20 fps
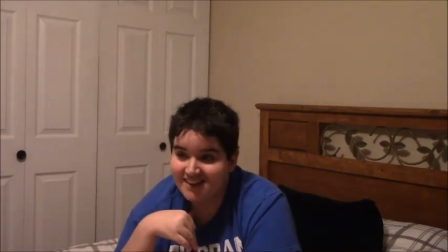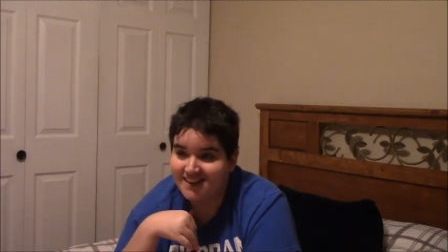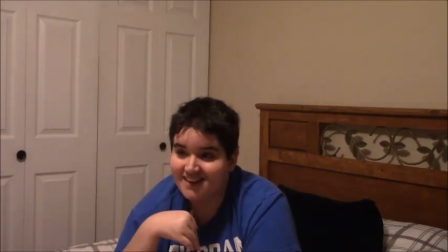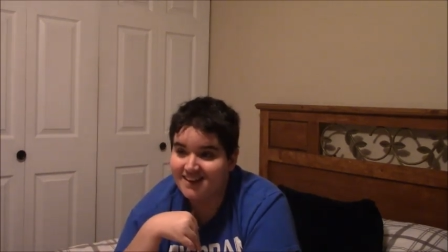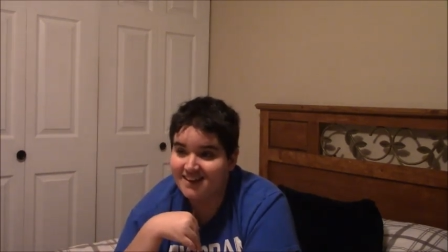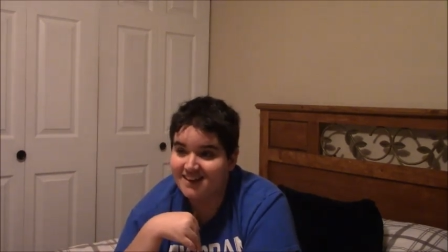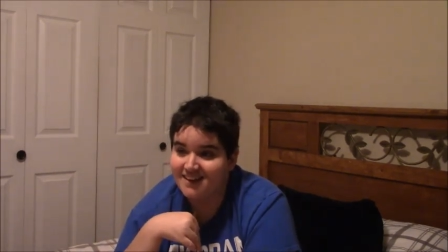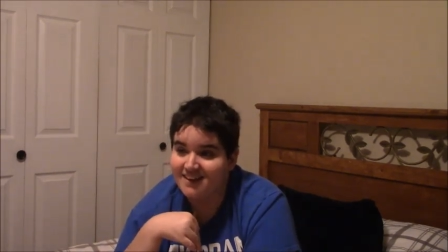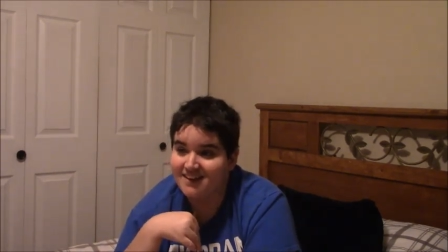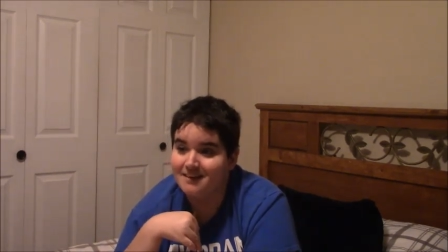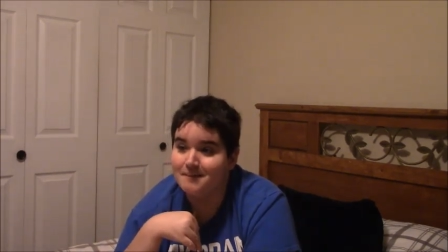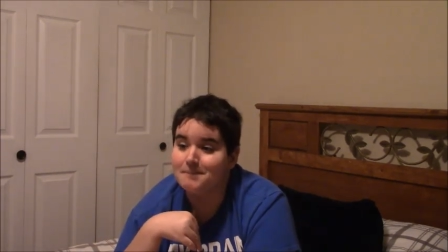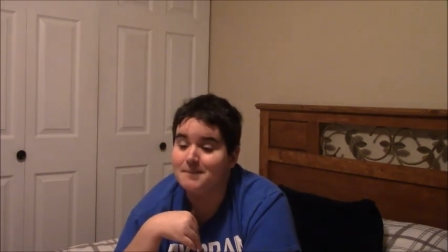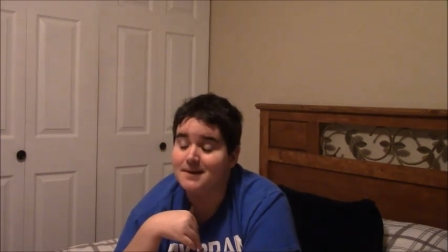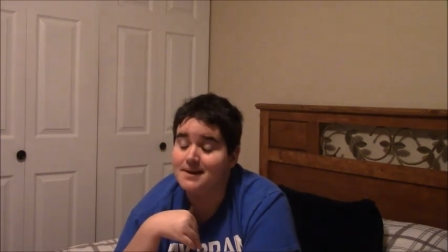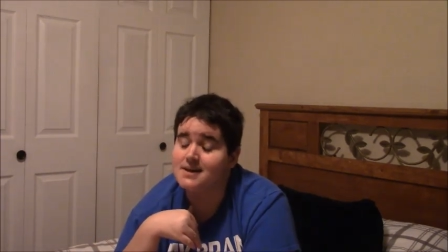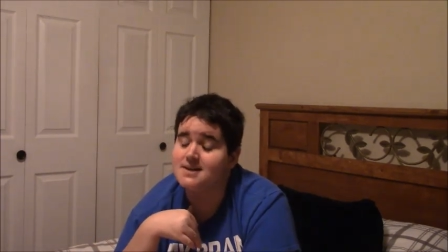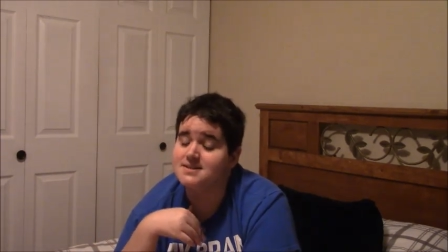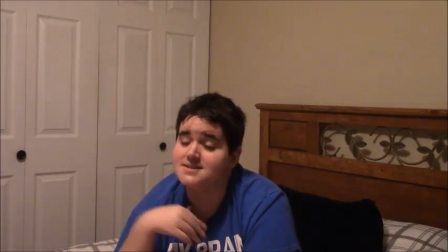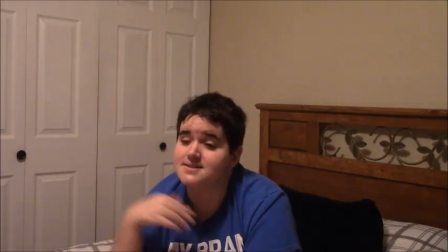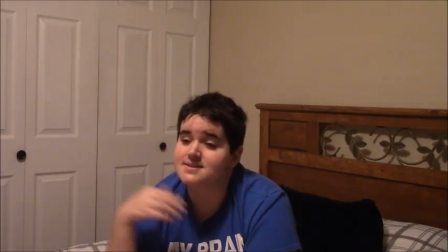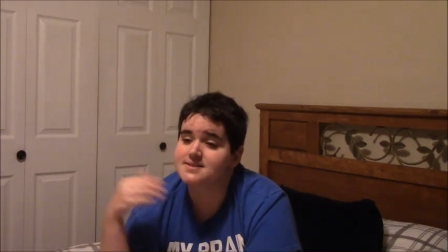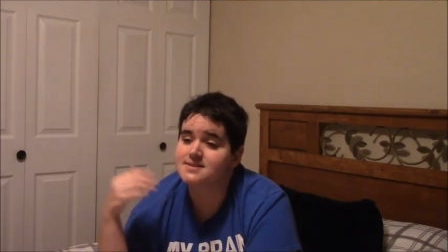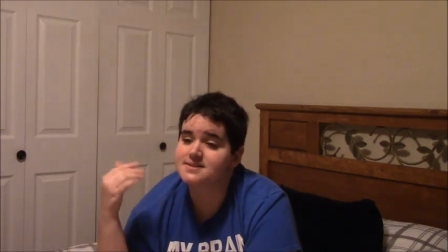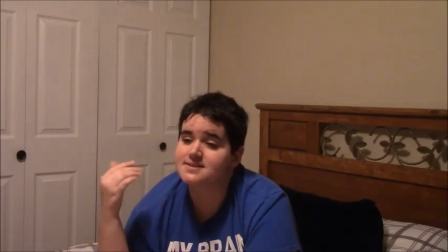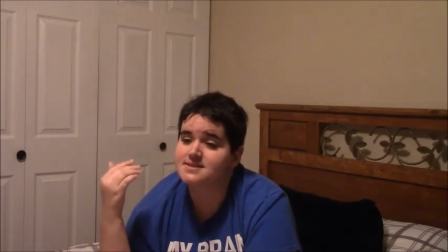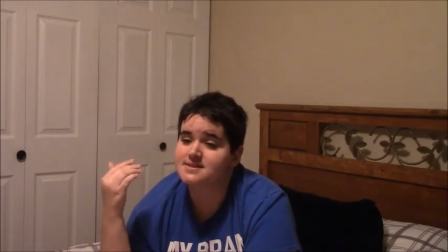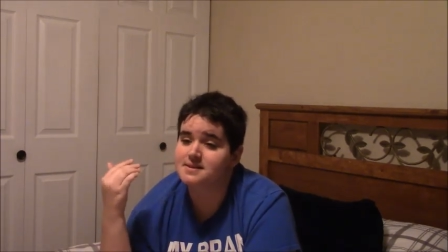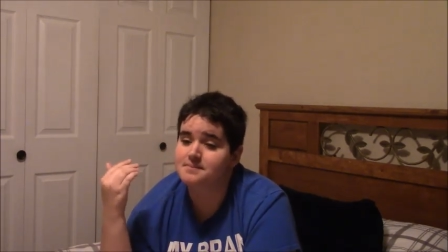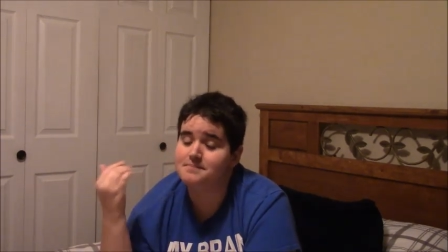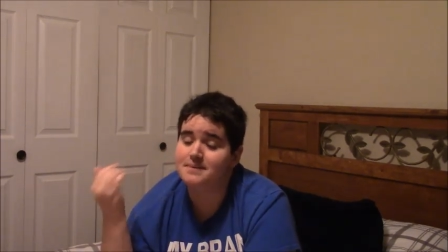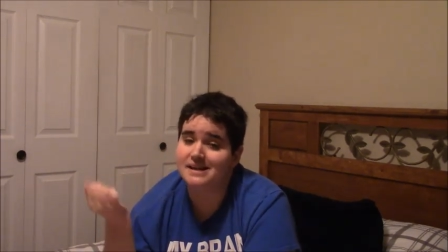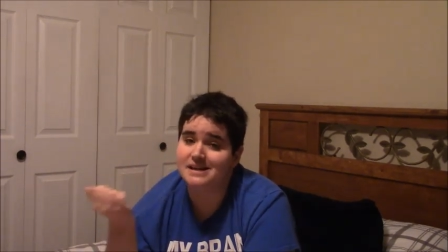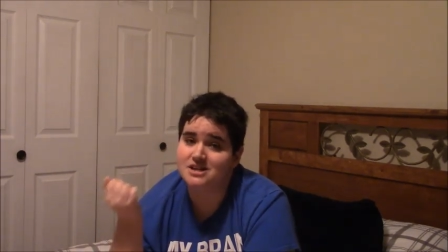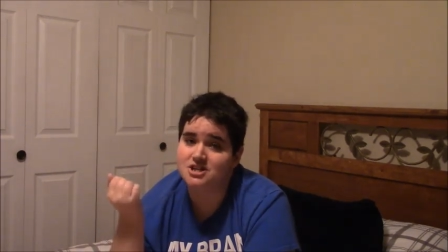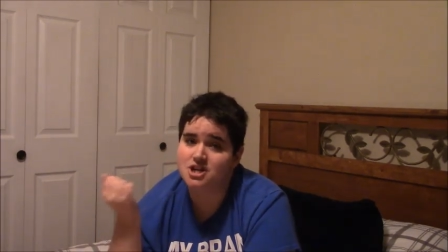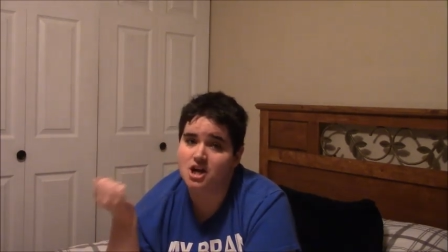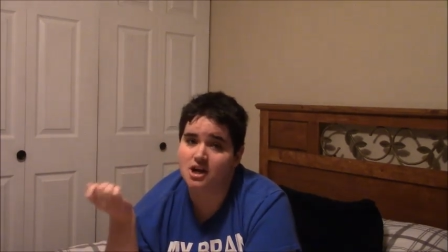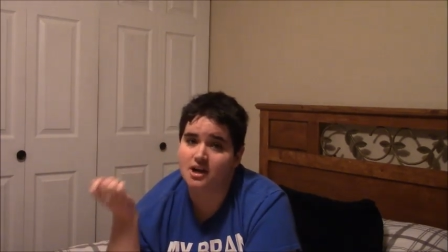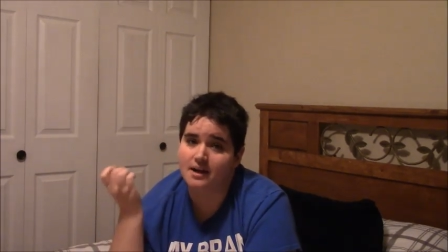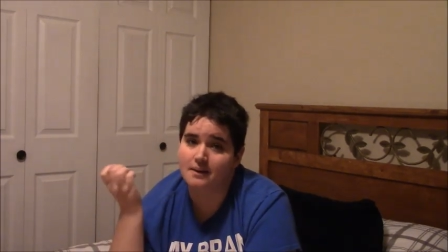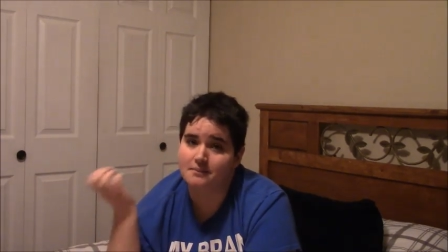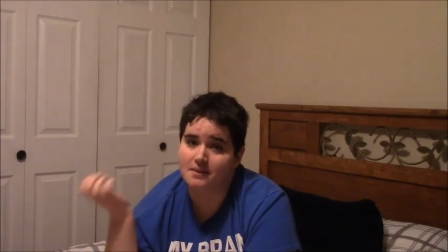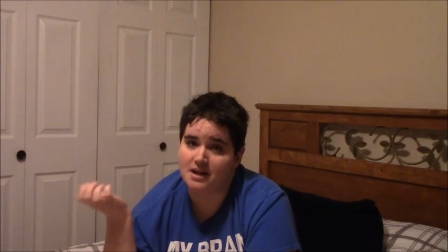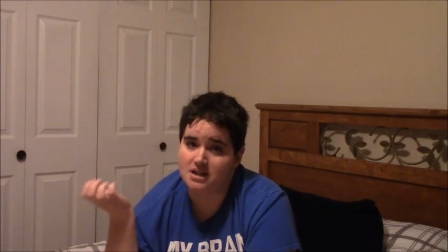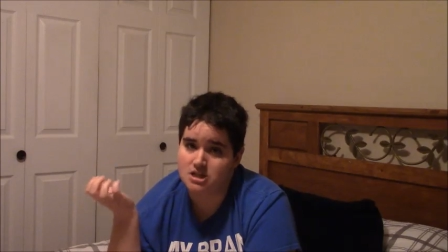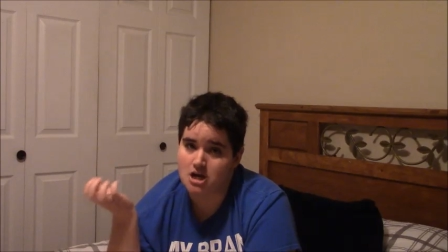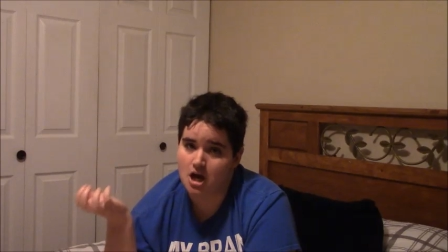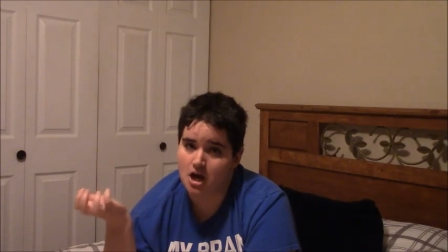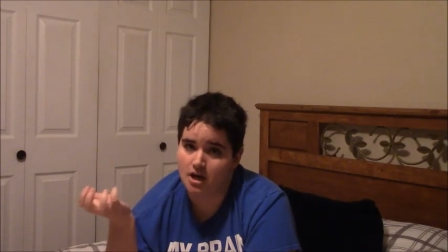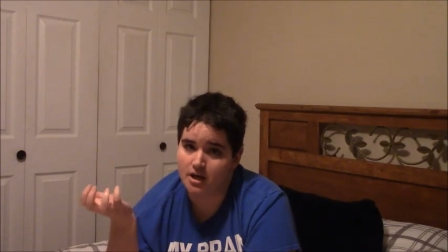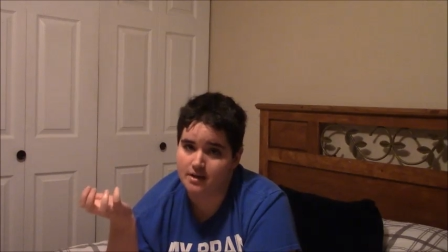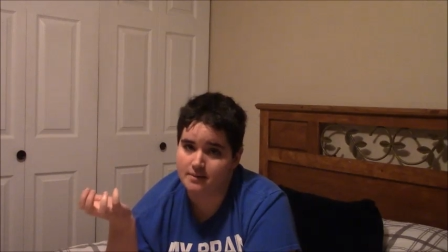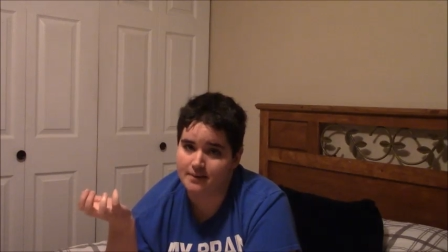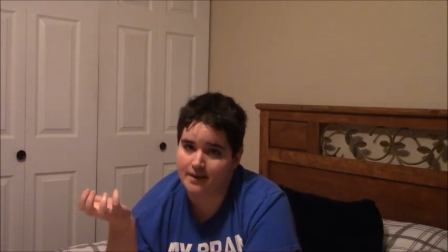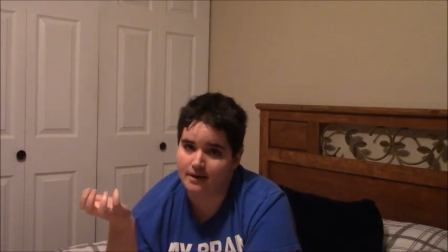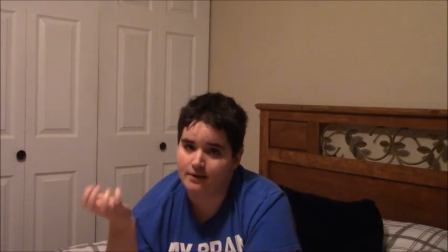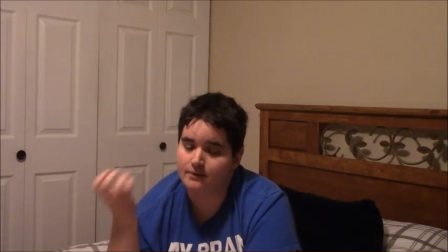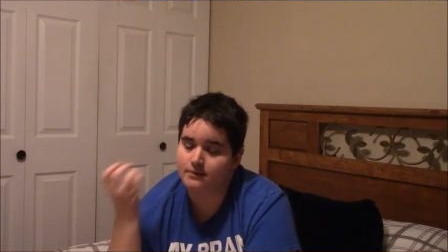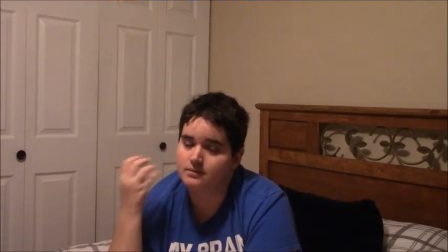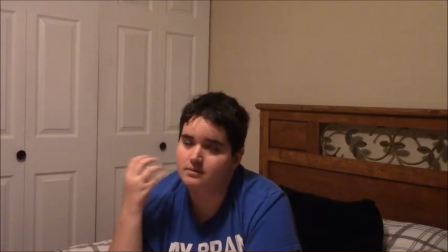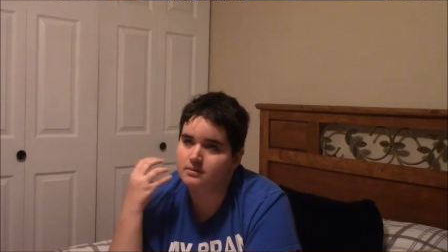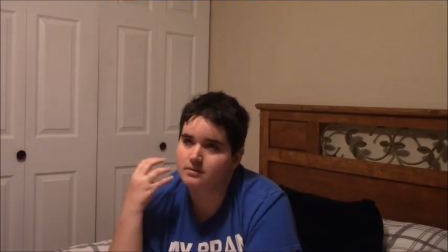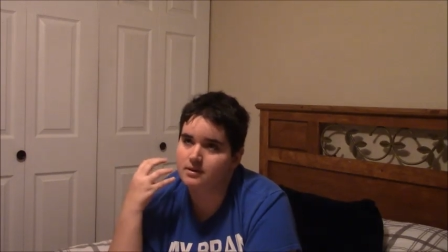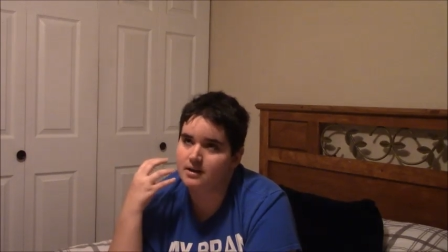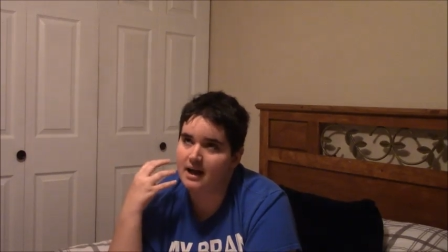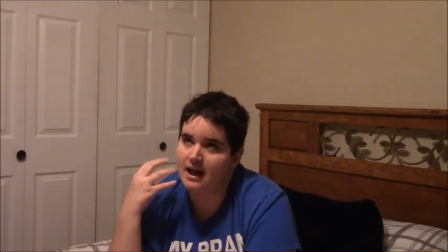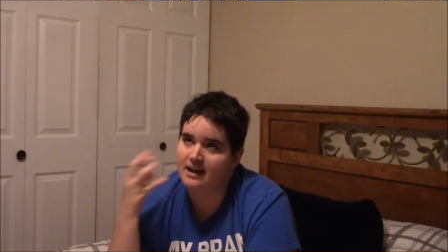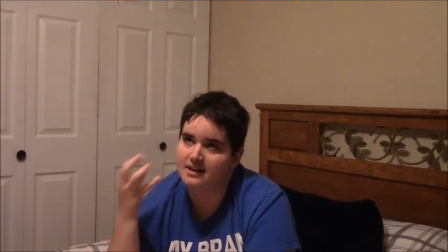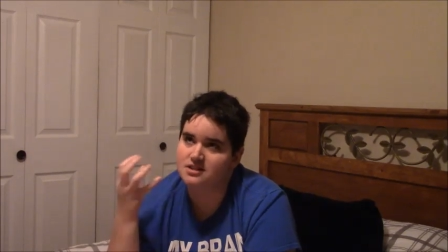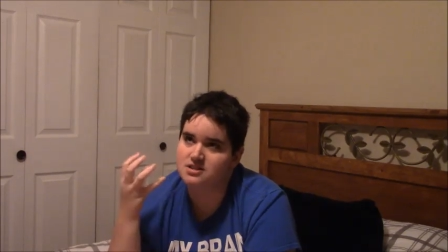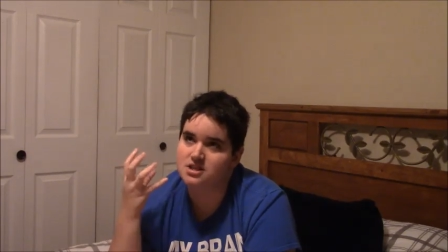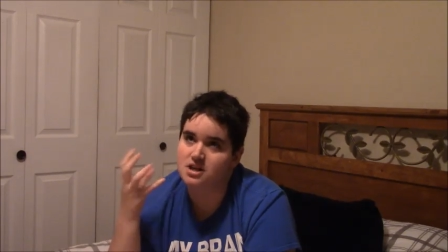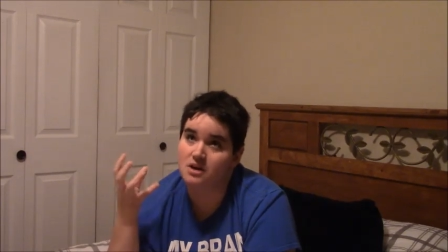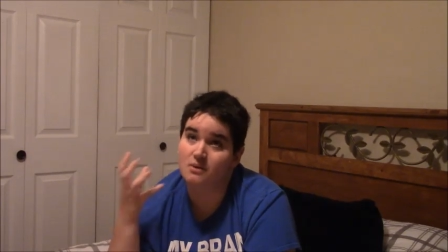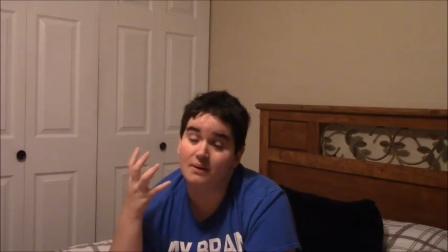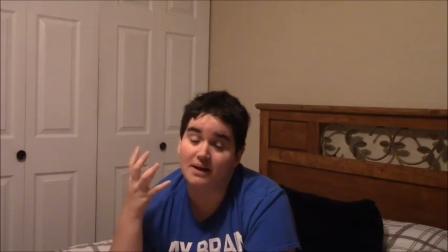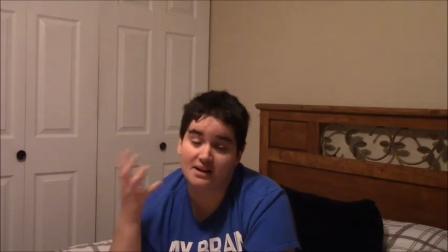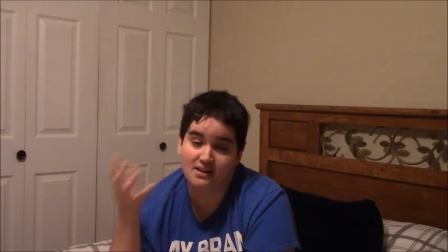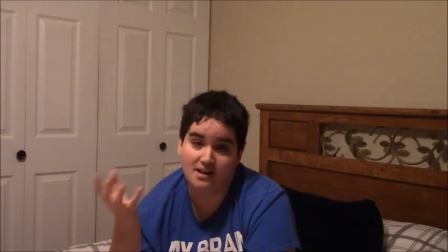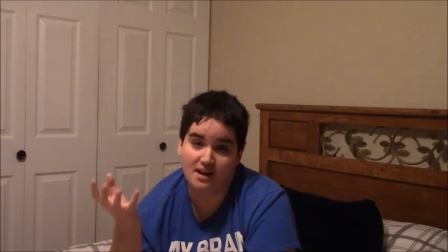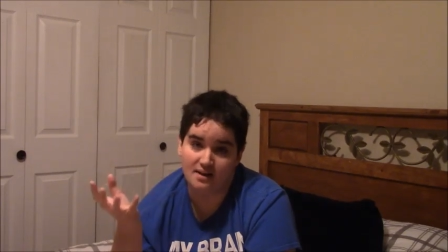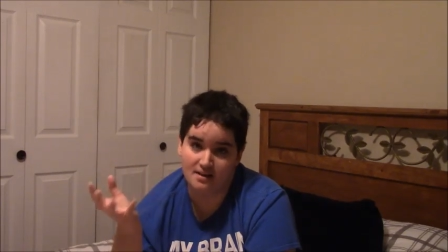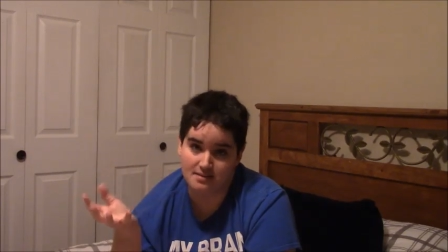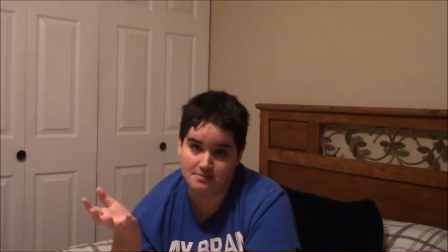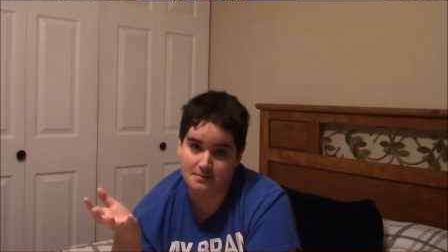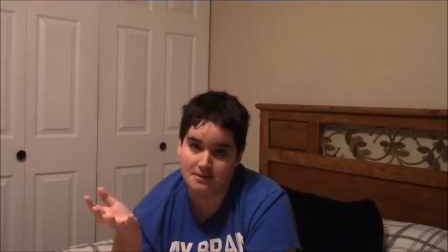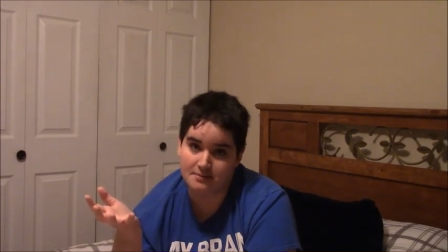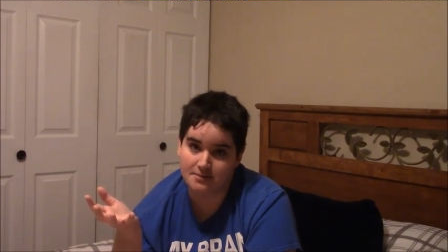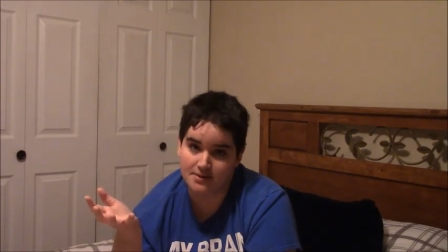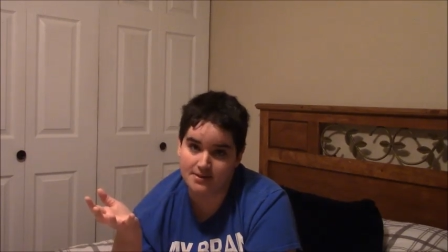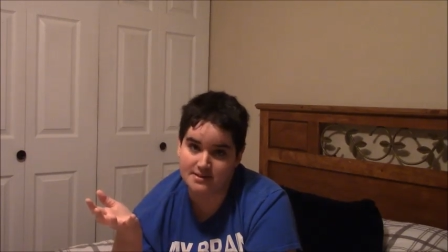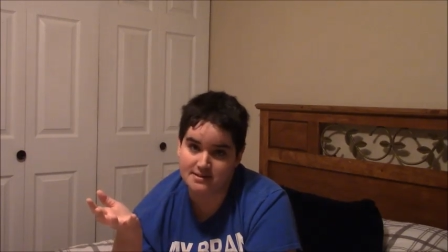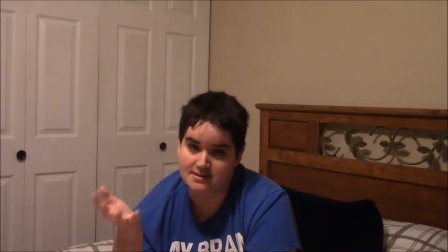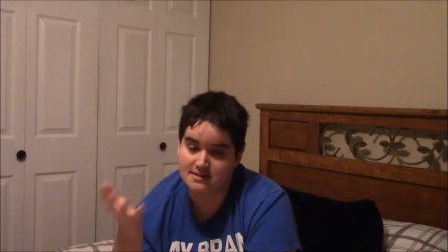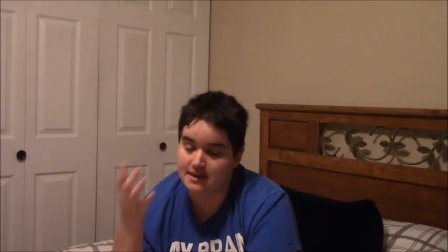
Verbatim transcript: Uh, because the big chunk I'm not talking about kind of took away a lot of the memories,